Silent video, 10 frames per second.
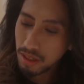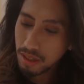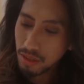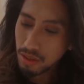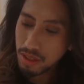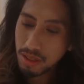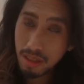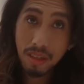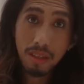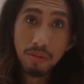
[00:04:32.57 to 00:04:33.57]
So this is
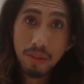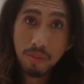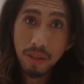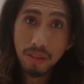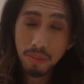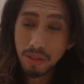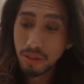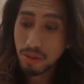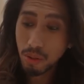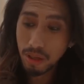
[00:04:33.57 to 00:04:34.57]
an irresponsible, so
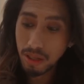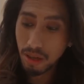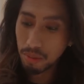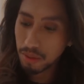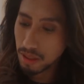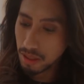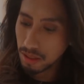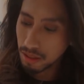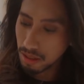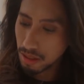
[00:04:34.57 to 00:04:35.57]
totally opposite
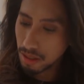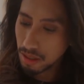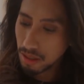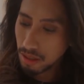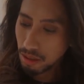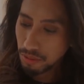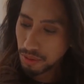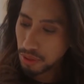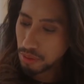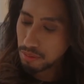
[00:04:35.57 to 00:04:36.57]
of
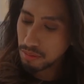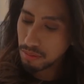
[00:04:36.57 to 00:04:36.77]
you.